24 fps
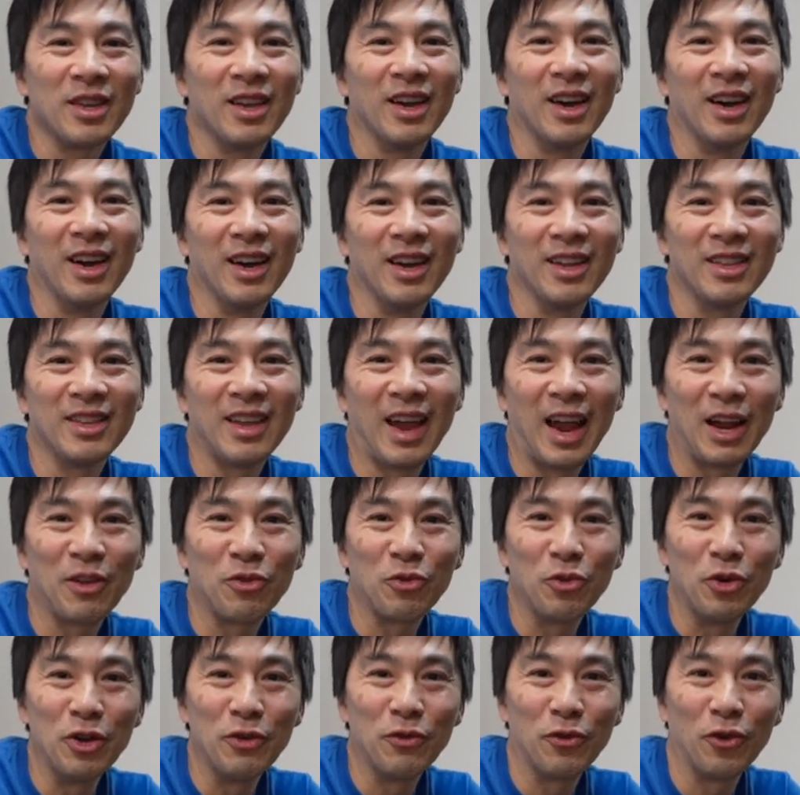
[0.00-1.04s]

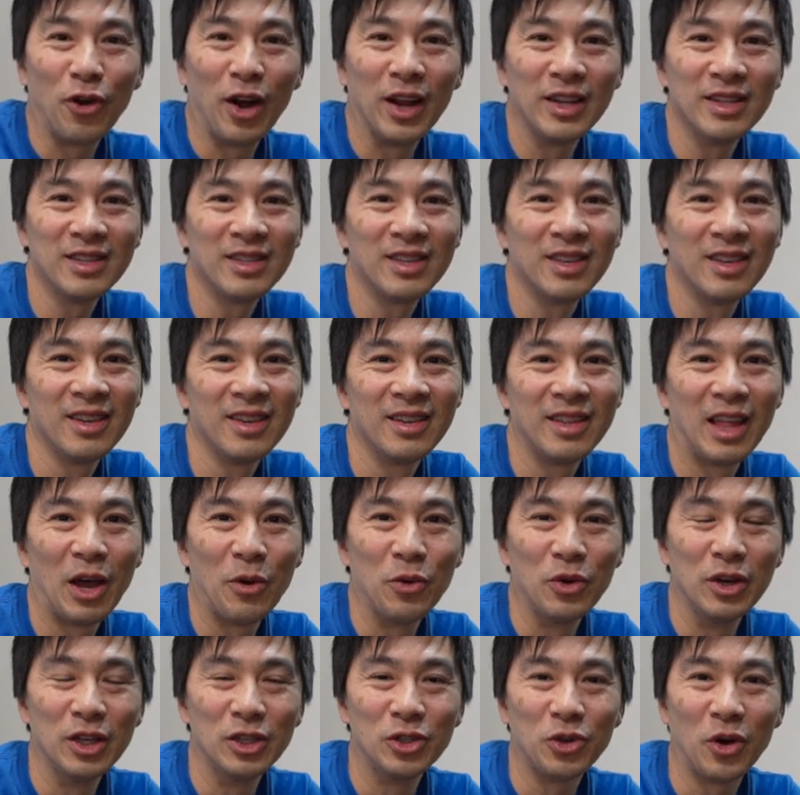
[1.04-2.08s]
tag 3 friends
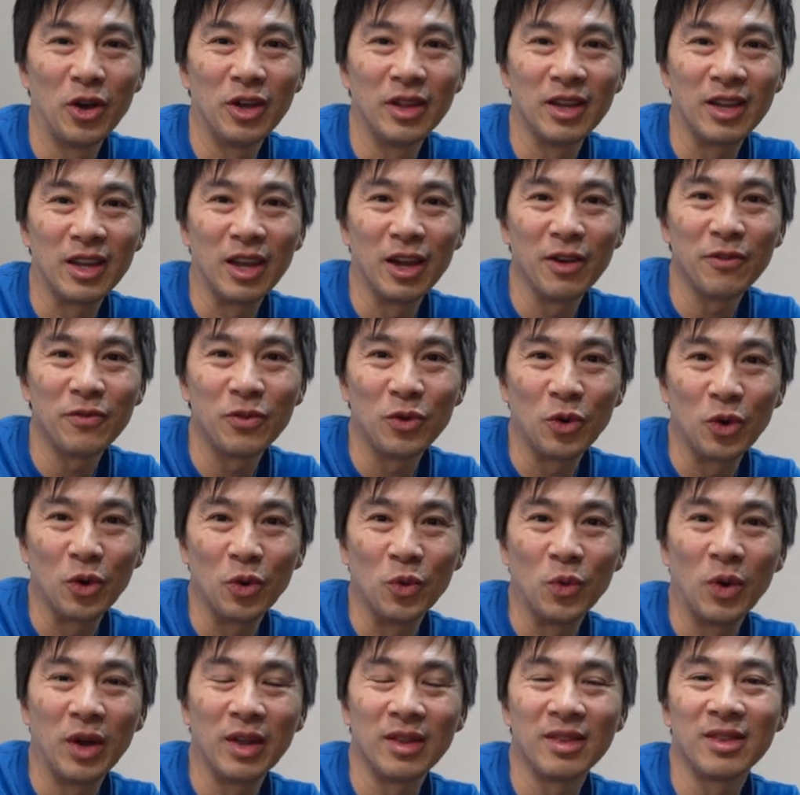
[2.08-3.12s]
that would enjoy the gift
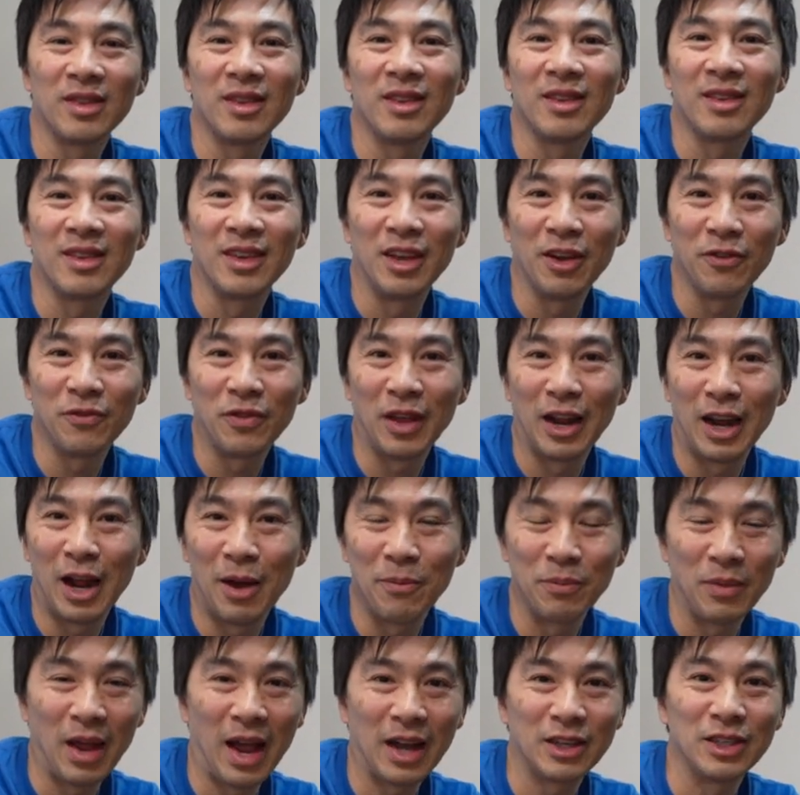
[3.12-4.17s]
or what gift that
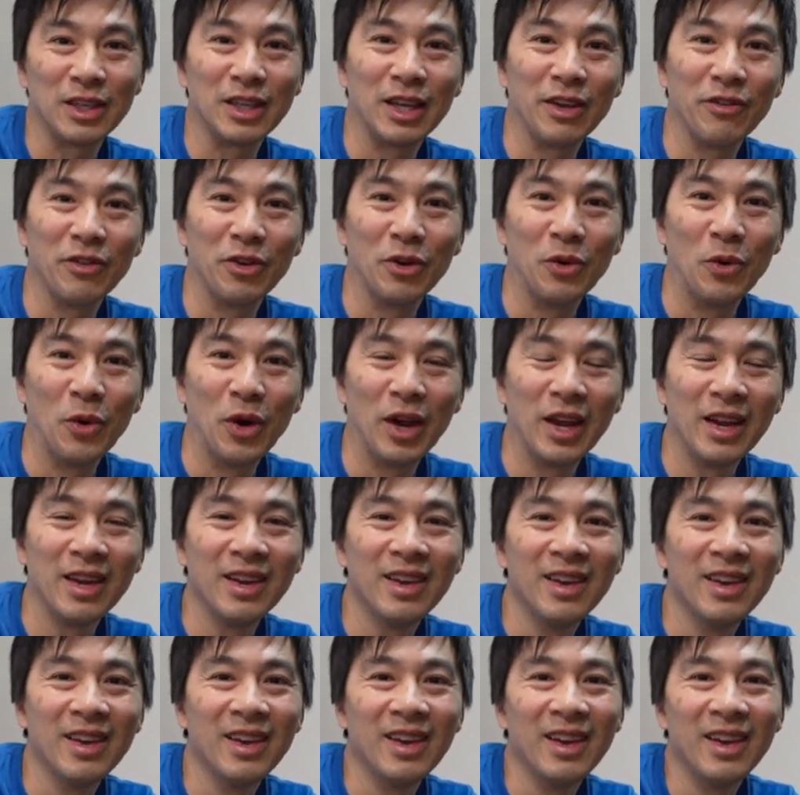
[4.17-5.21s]
I'm actually giving
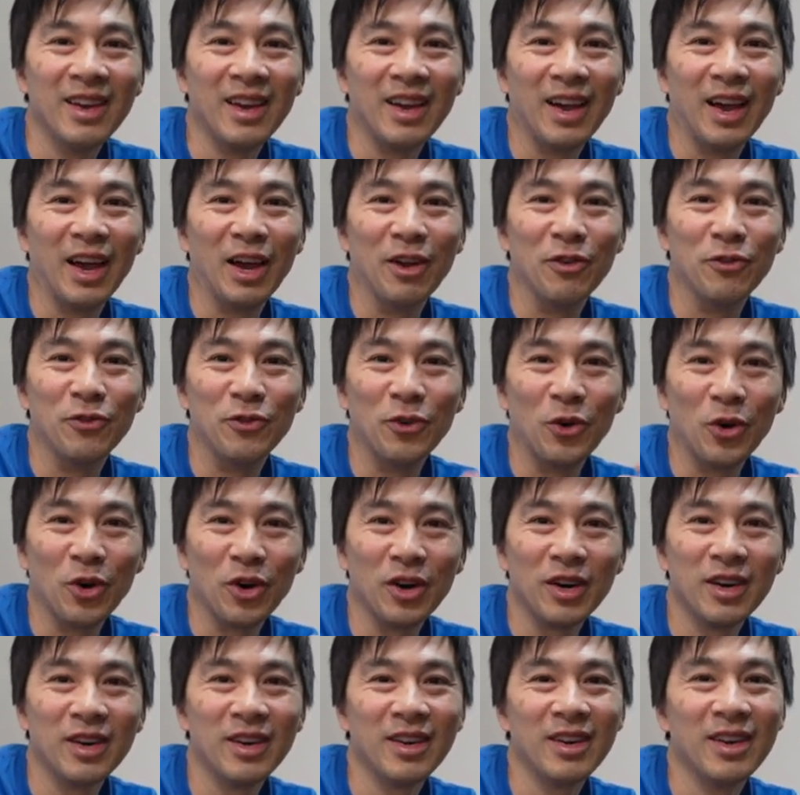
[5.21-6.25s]
away. And
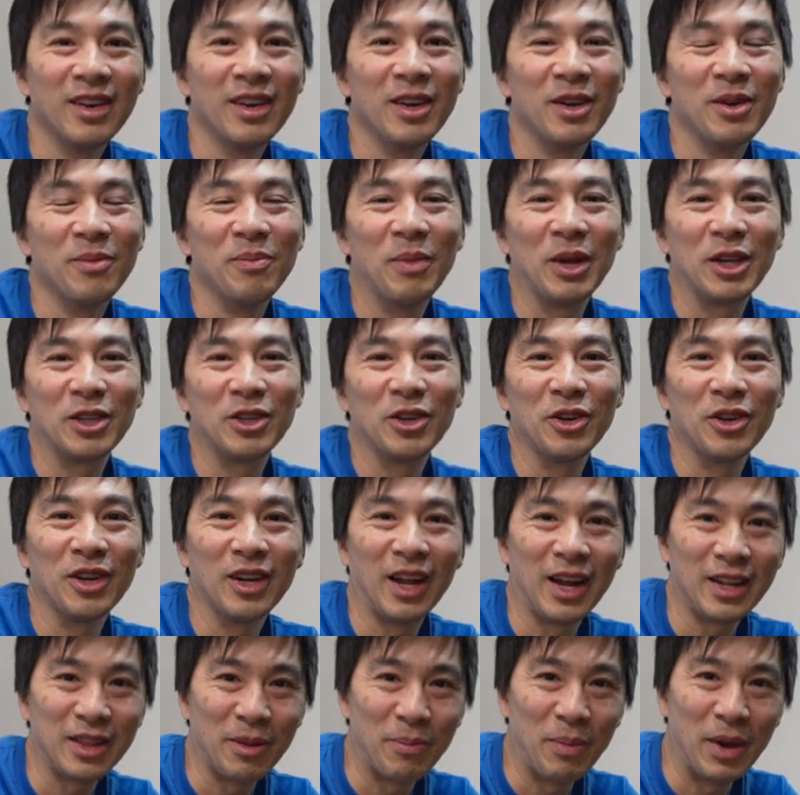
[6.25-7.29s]
4, make sure you
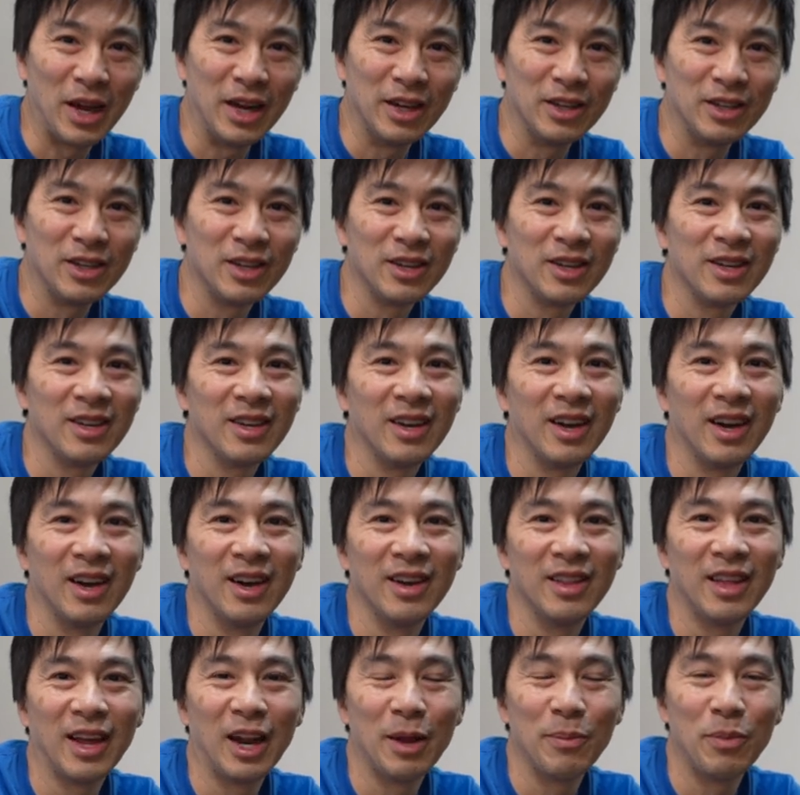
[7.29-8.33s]
like the page
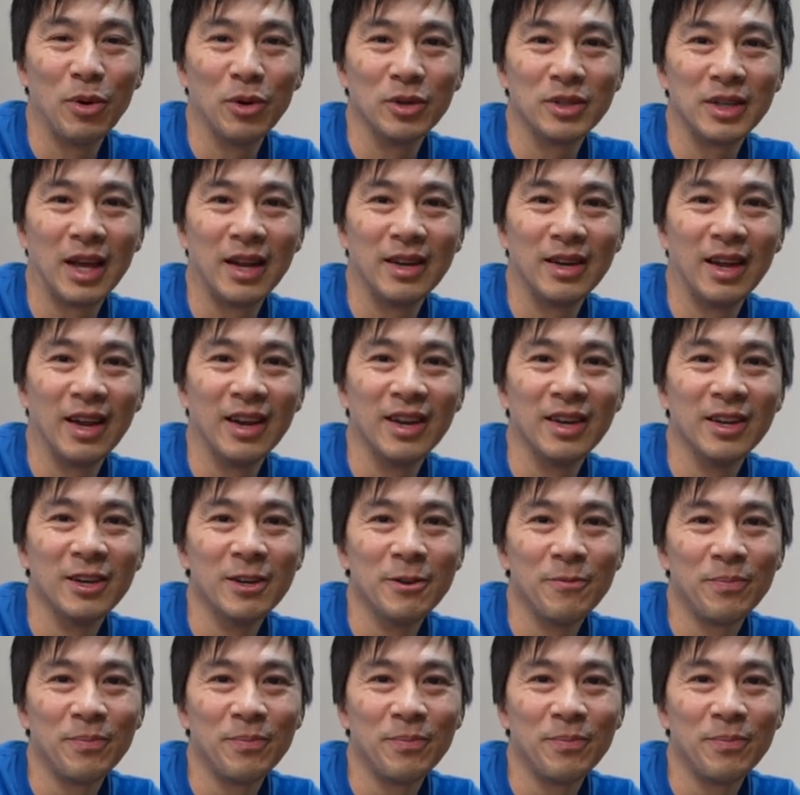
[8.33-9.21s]
that I post that day.